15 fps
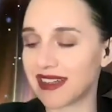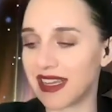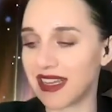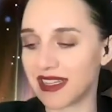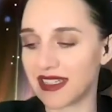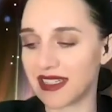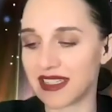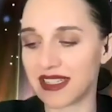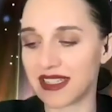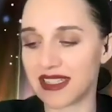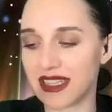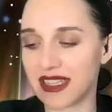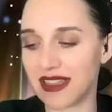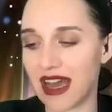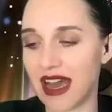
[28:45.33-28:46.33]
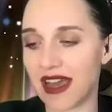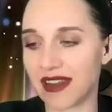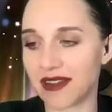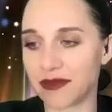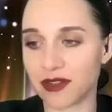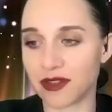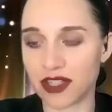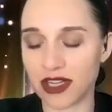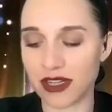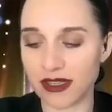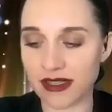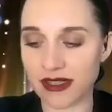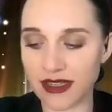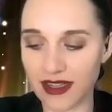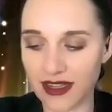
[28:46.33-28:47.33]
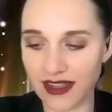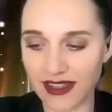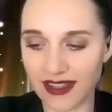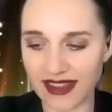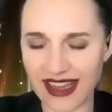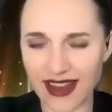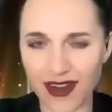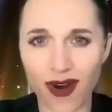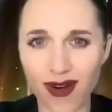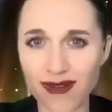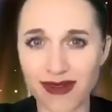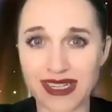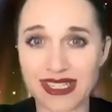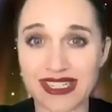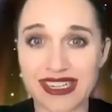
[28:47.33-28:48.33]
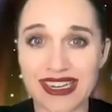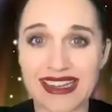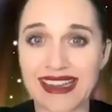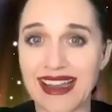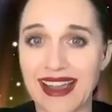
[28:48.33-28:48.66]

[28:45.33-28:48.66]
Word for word: And to see that, it was just like heart wrenching.